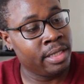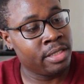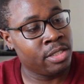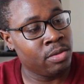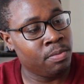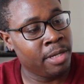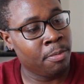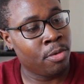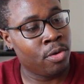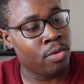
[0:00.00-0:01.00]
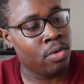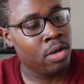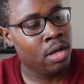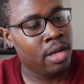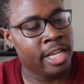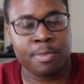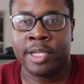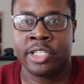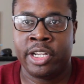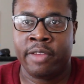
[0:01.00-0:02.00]
these to people,
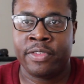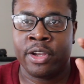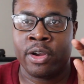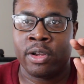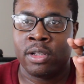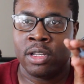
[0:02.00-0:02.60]
especially if they're